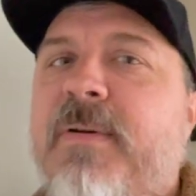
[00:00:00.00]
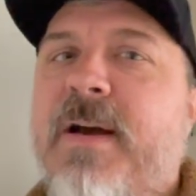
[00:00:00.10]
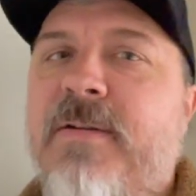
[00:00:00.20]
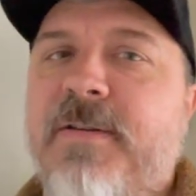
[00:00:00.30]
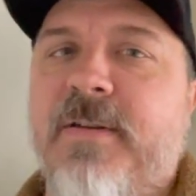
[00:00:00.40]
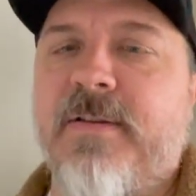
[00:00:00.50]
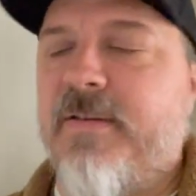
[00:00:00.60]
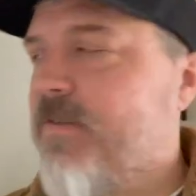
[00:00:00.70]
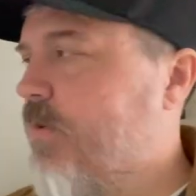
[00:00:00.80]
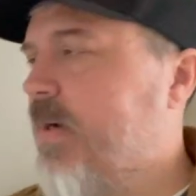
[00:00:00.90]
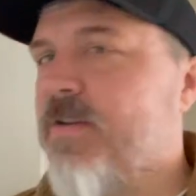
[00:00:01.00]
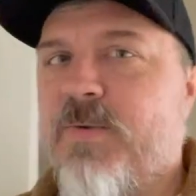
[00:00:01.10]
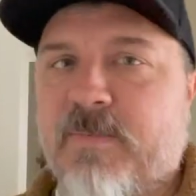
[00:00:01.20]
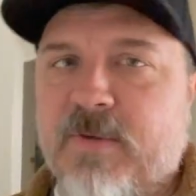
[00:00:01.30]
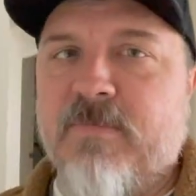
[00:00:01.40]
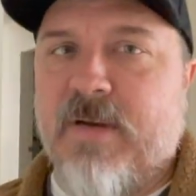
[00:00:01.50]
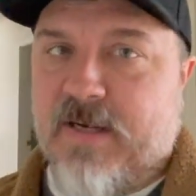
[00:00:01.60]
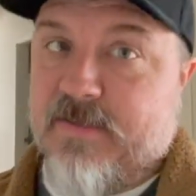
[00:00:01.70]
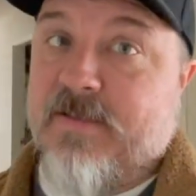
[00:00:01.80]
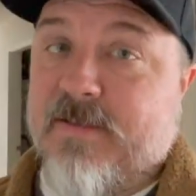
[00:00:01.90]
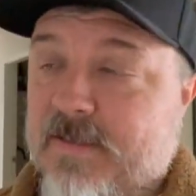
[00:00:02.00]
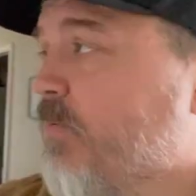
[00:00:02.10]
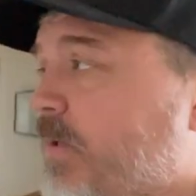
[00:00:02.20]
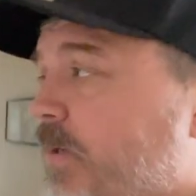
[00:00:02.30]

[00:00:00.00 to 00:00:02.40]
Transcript: out on the trails with boomboxes. Where